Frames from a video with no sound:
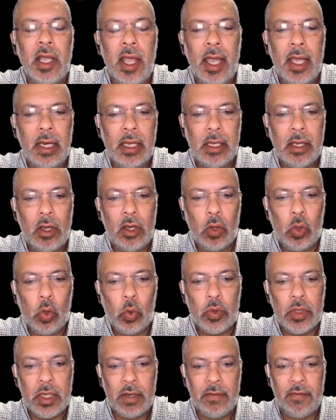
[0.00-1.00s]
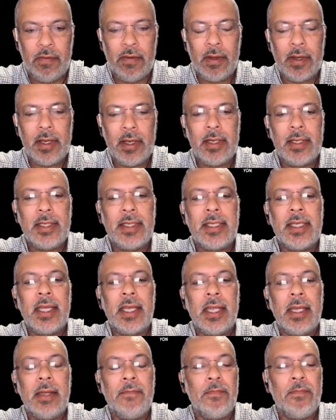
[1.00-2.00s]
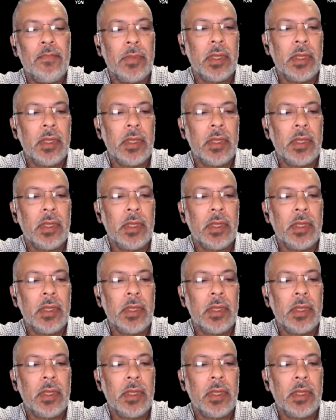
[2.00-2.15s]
and inclusive city.